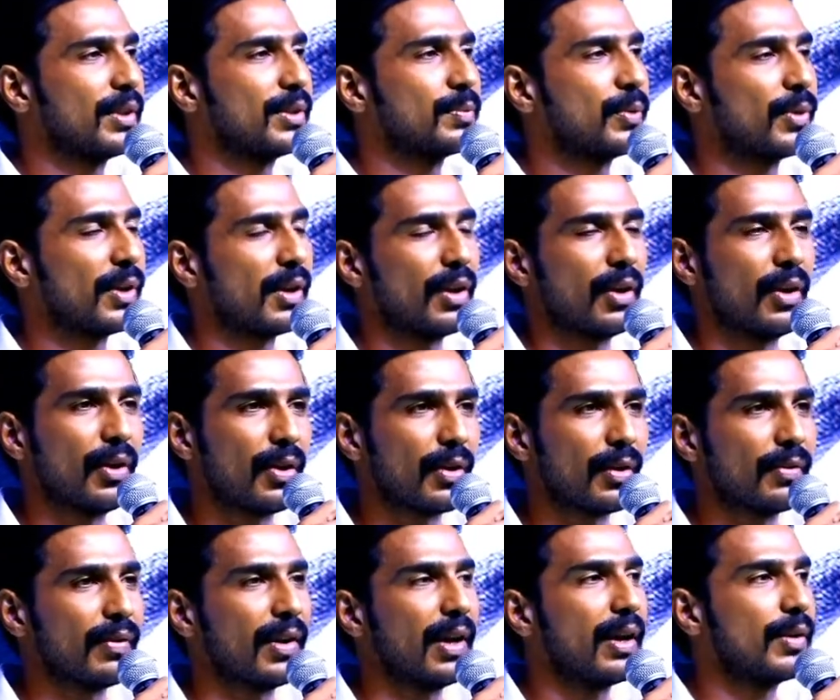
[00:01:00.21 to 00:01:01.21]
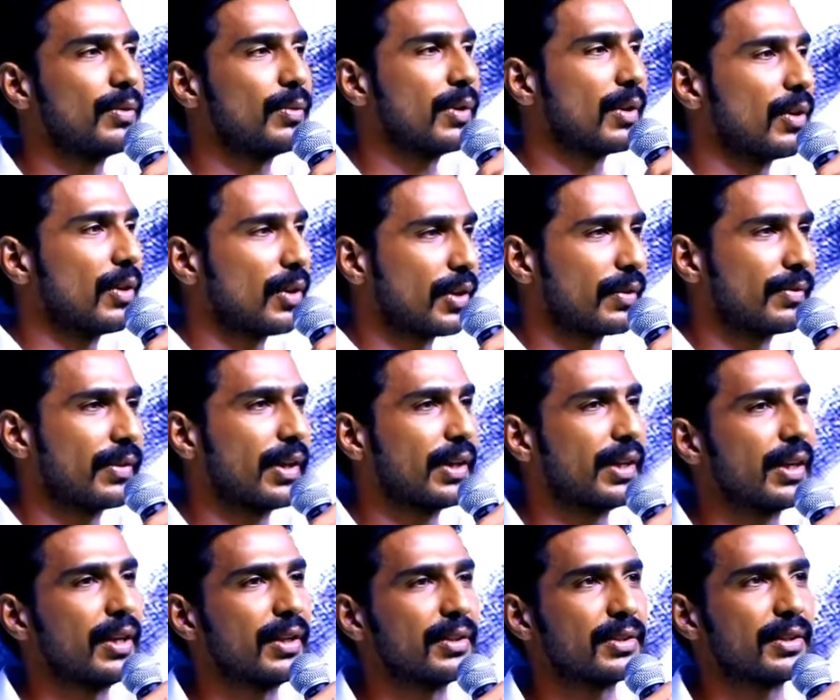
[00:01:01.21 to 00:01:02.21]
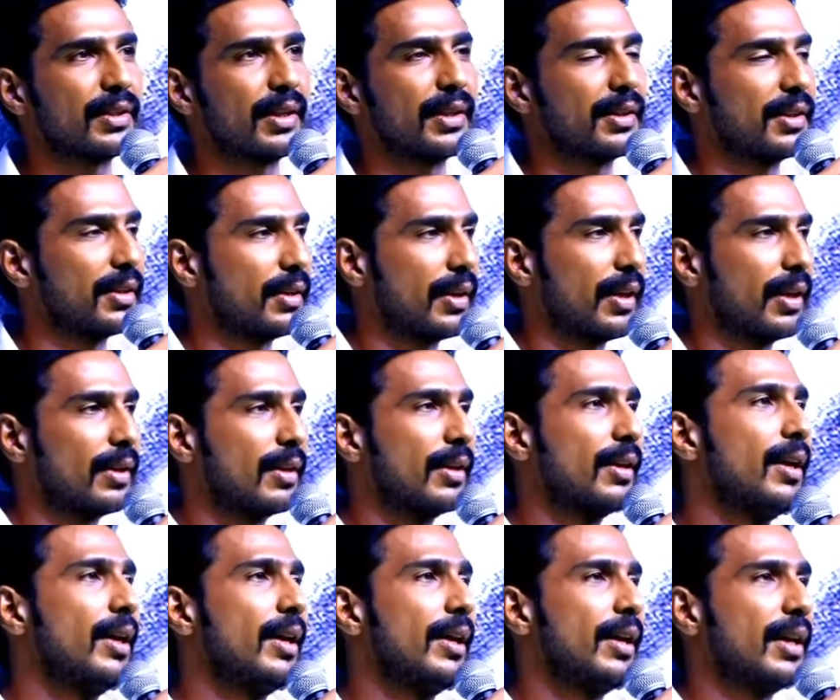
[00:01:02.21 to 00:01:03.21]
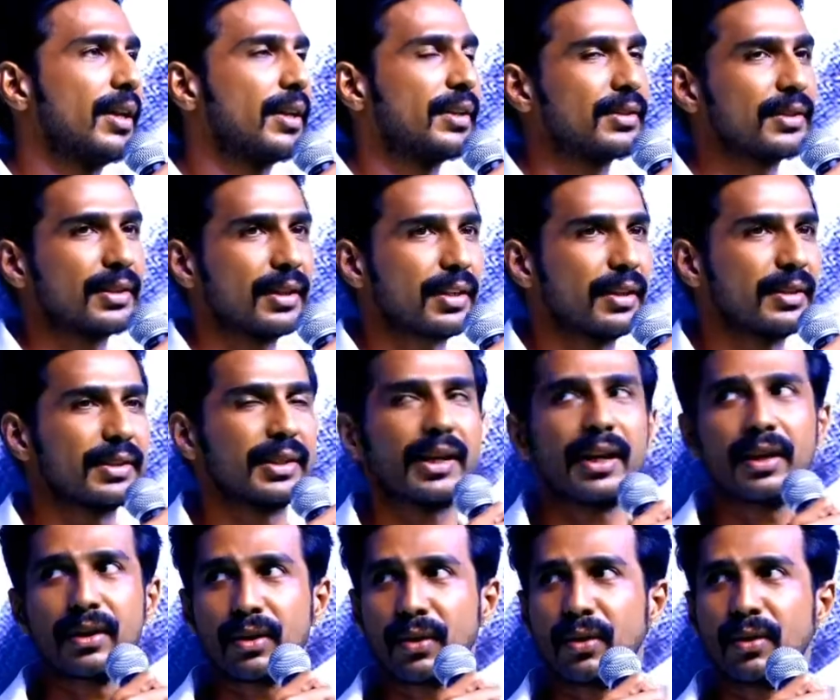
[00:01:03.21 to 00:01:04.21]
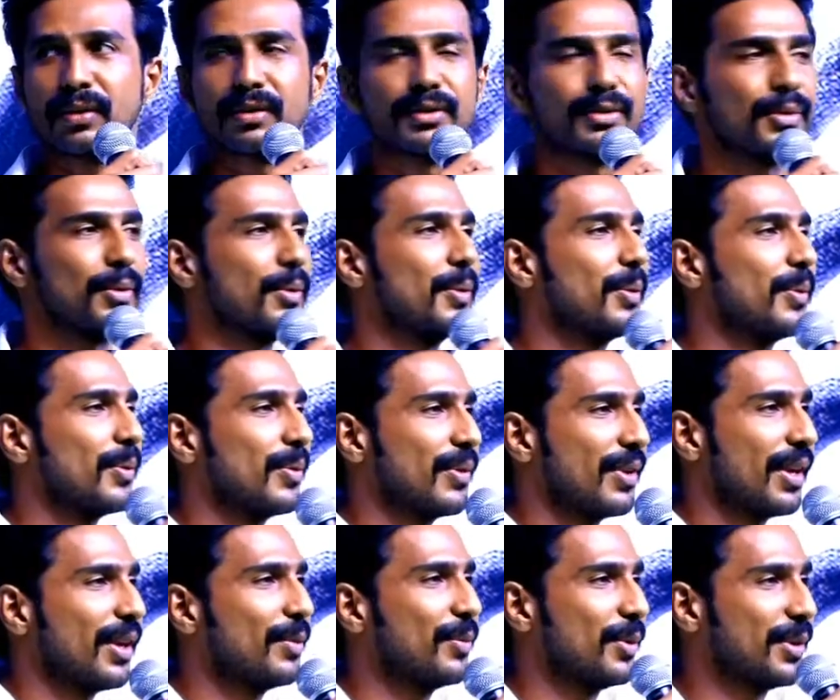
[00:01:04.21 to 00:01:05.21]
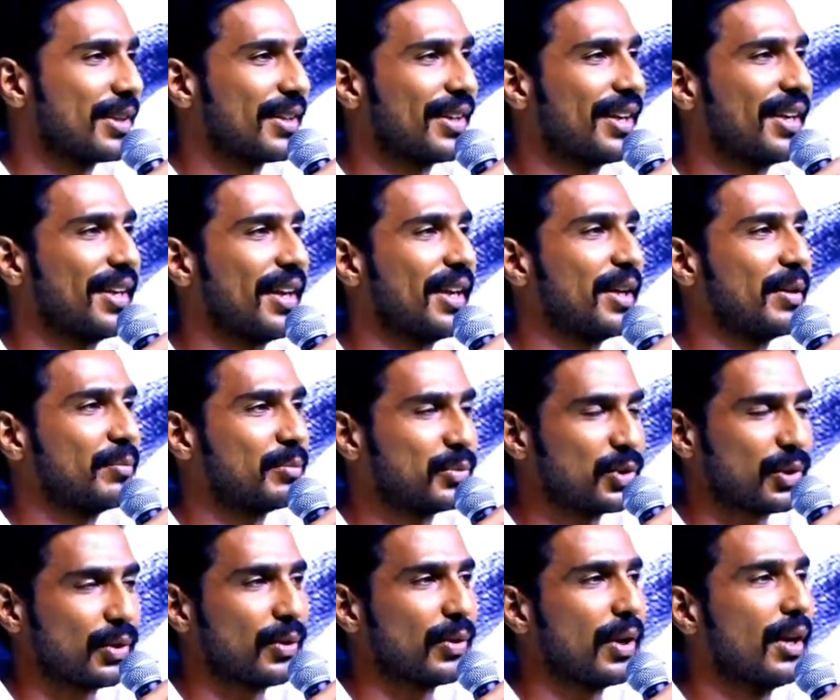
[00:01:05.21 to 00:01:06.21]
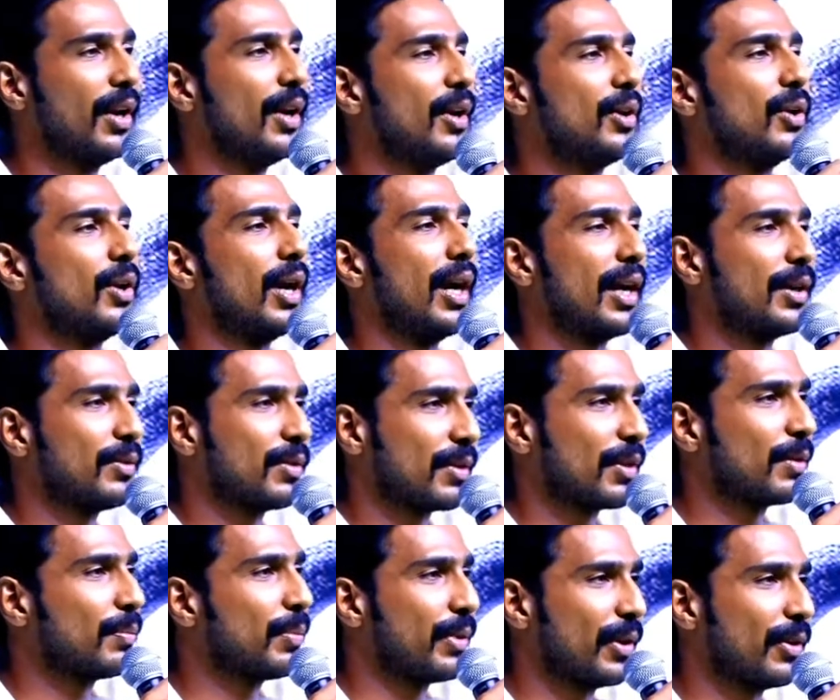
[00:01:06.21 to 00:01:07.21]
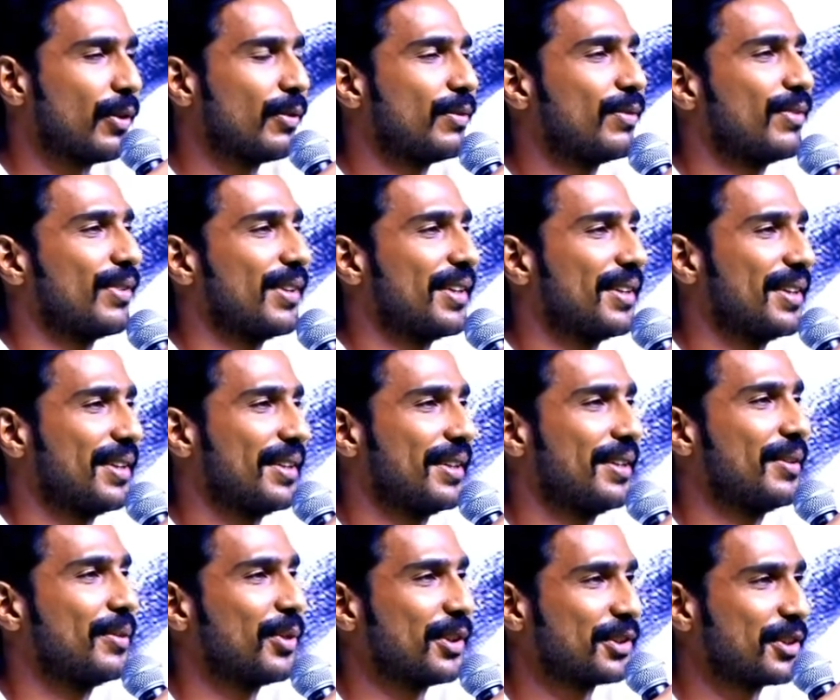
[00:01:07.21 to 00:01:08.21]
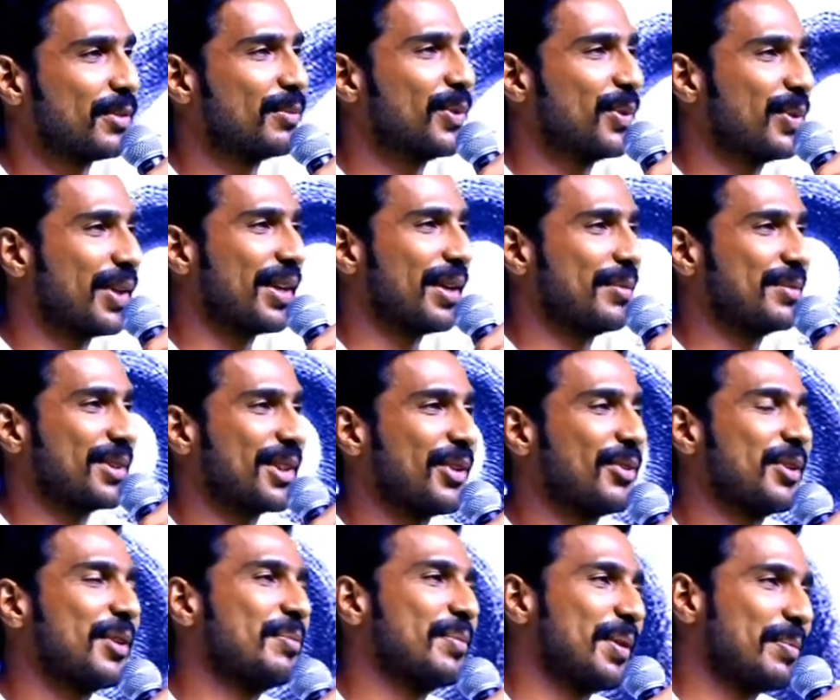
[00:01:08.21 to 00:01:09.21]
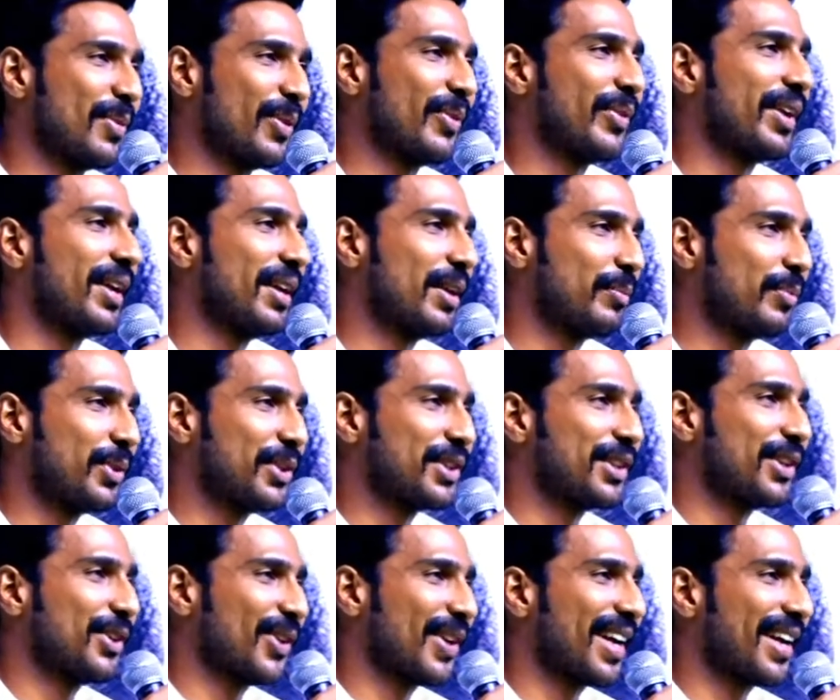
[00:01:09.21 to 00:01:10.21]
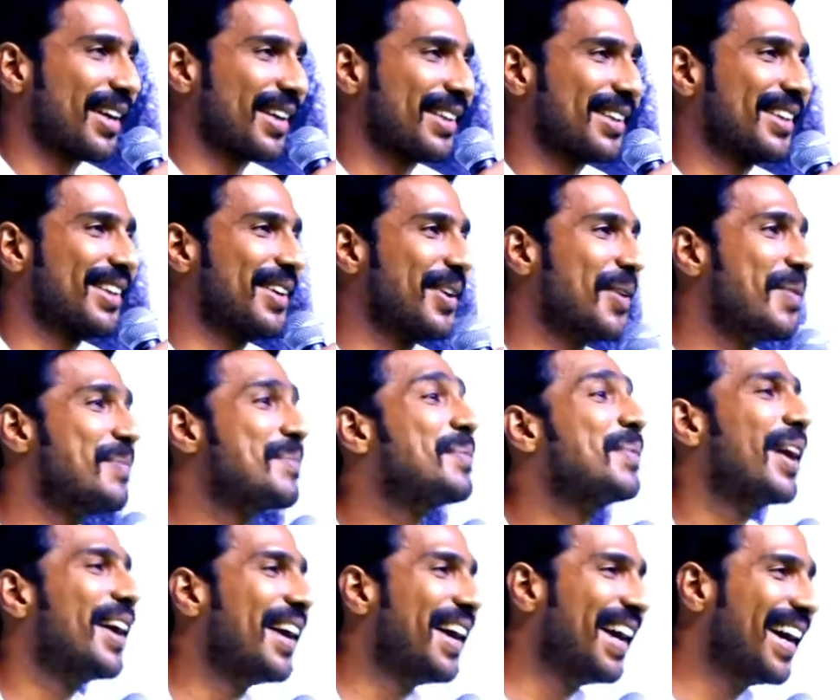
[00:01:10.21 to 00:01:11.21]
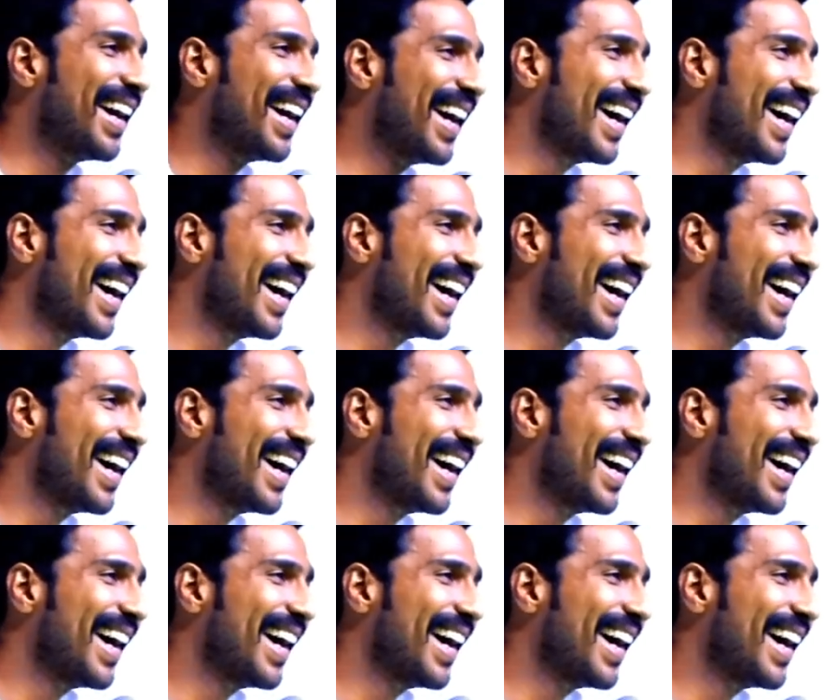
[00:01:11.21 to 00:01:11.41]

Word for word: He's put in a lot of hard a lot of dedication at it, and it isn't easy at all. So great work, Rana, and I'm sure your hard work will pay off uh, once the movie comes out and people really appreciate your character. Huh?